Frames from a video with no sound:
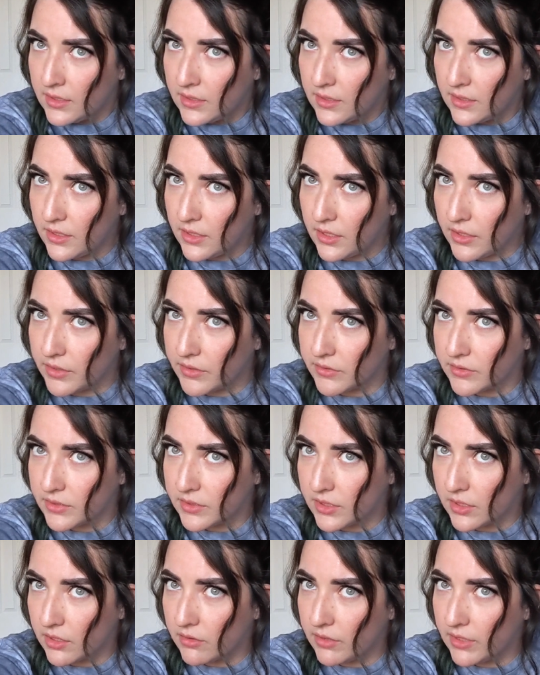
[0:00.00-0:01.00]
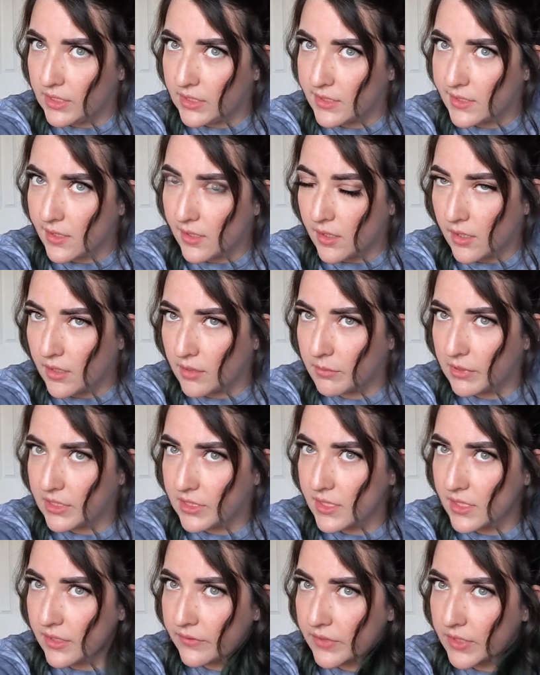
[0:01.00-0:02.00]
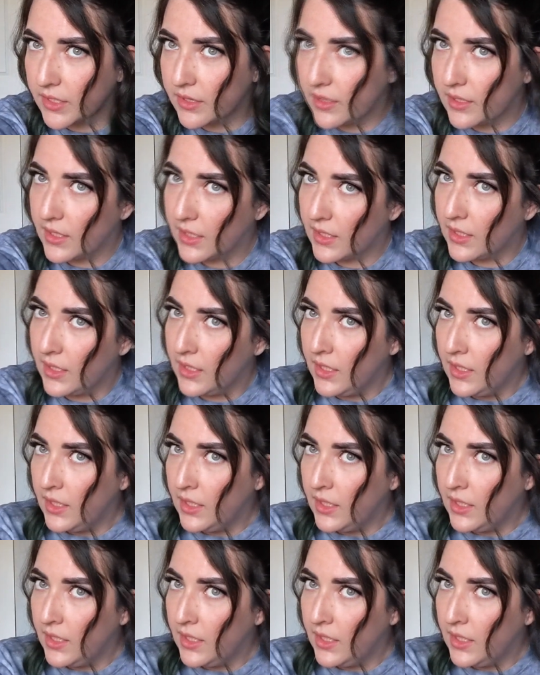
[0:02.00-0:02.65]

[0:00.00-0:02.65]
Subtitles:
you know, so it is long, but it's not very thick.